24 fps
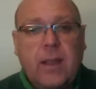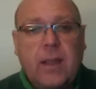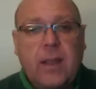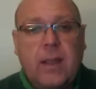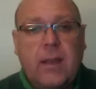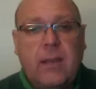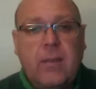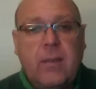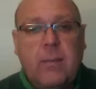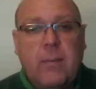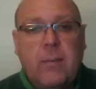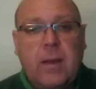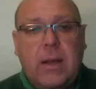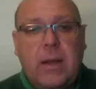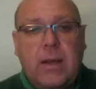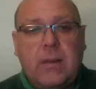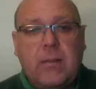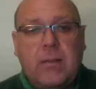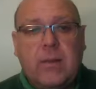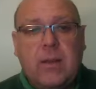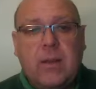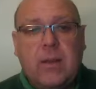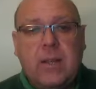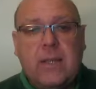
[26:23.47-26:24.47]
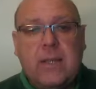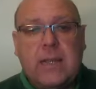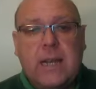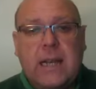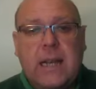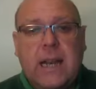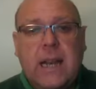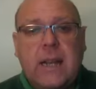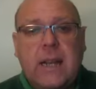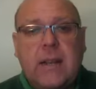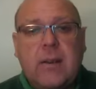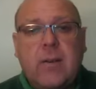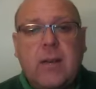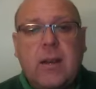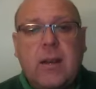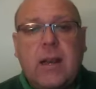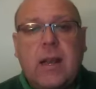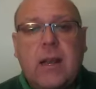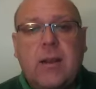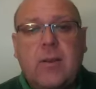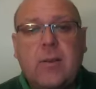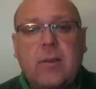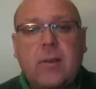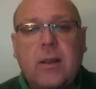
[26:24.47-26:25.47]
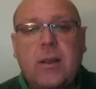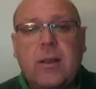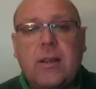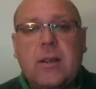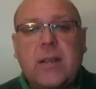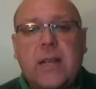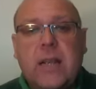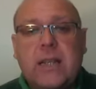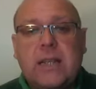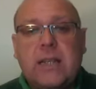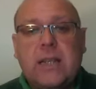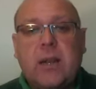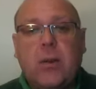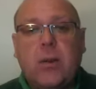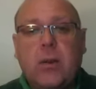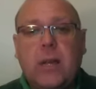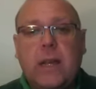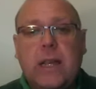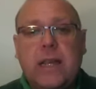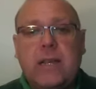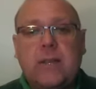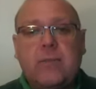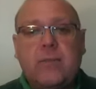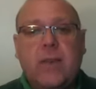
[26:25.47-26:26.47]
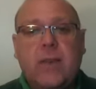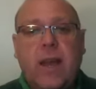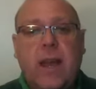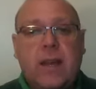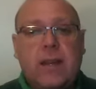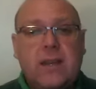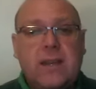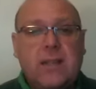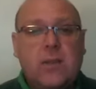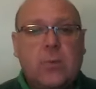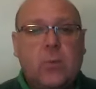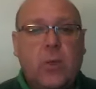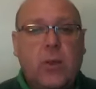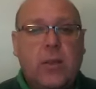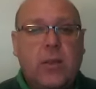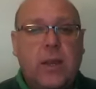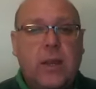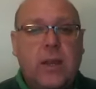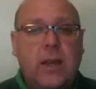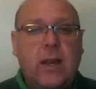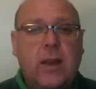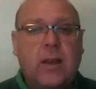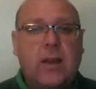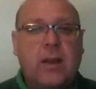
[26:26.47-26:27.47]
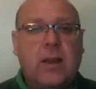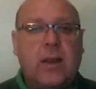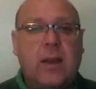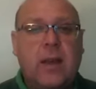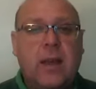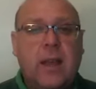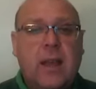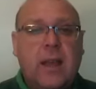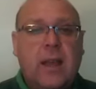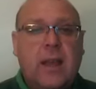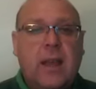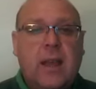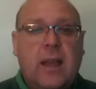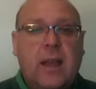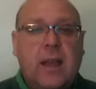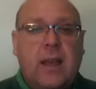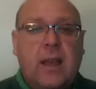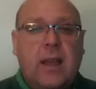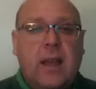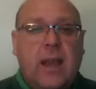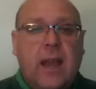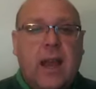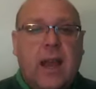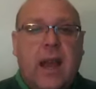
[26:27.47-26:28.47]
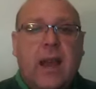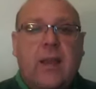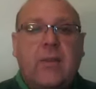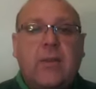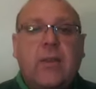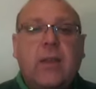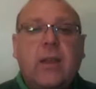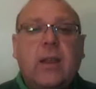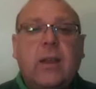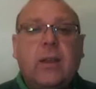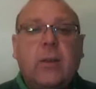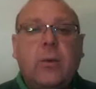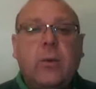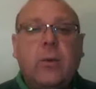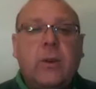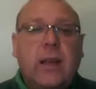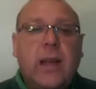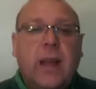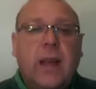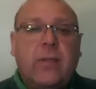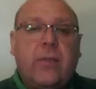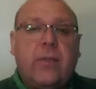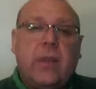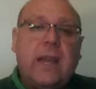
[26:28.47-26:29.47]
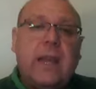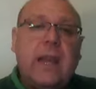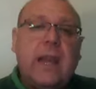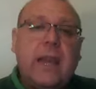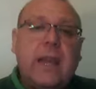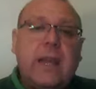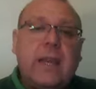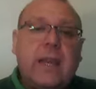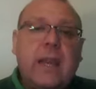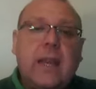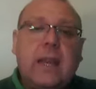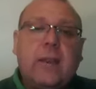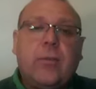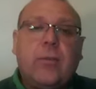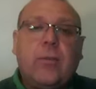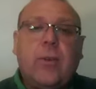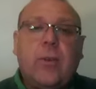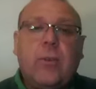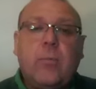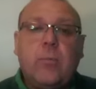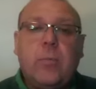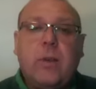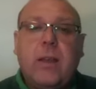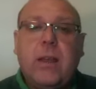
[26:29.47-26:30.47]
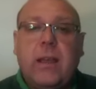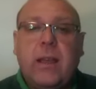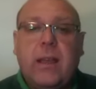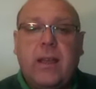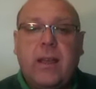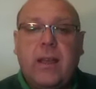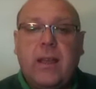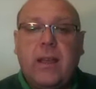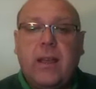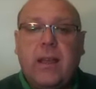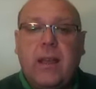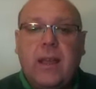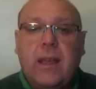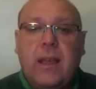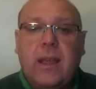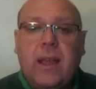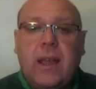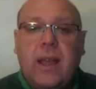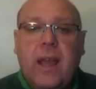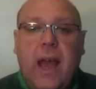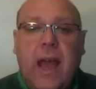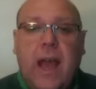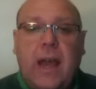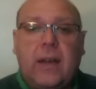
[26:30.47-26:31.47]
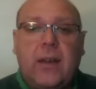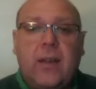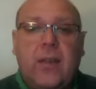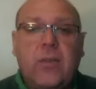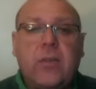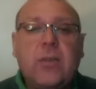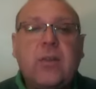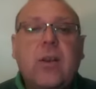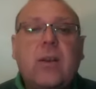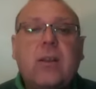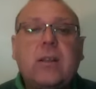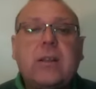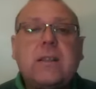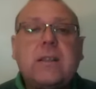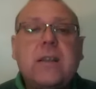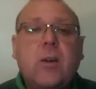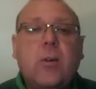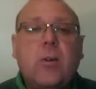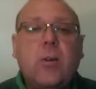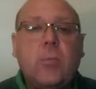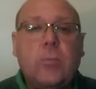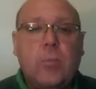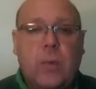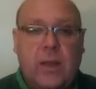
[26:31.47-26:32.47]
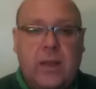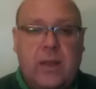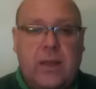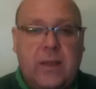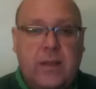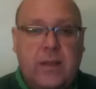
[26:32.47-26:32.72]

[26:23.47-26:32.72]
And the man of God said, Let her alone, her soul is vexed within her, and the Lord hath hid it from me, and hath not told me.